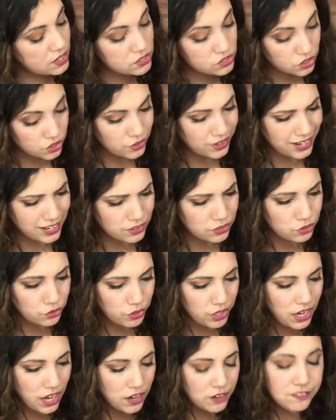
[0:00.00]
So you get
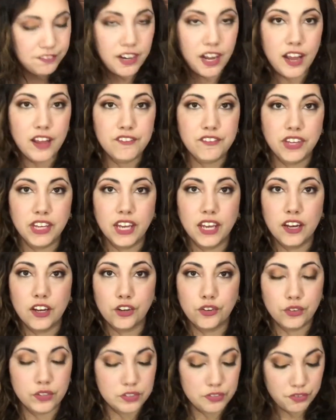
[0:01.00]
3 out of 5 vegan and
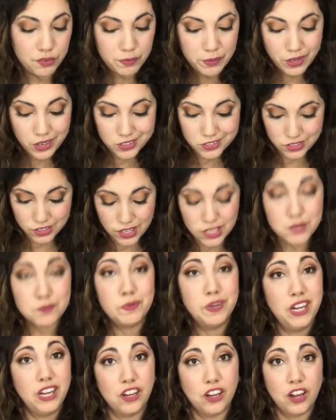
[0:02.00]
cruelty-free products. So that's
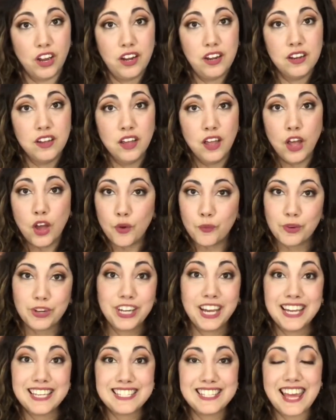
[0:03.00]
pretty good. What do
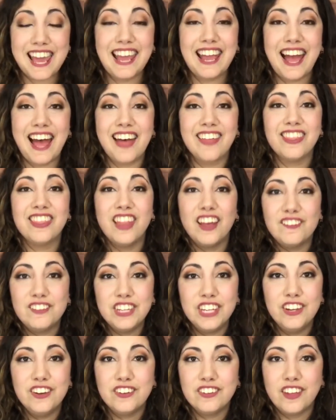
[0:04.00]
you guys think? I'd love to
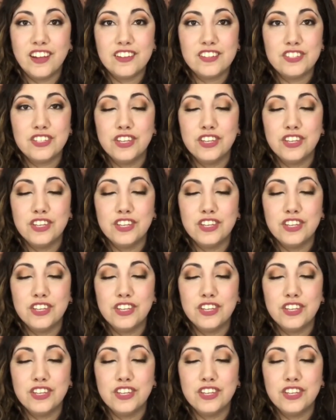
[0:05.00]
hear your thoughts.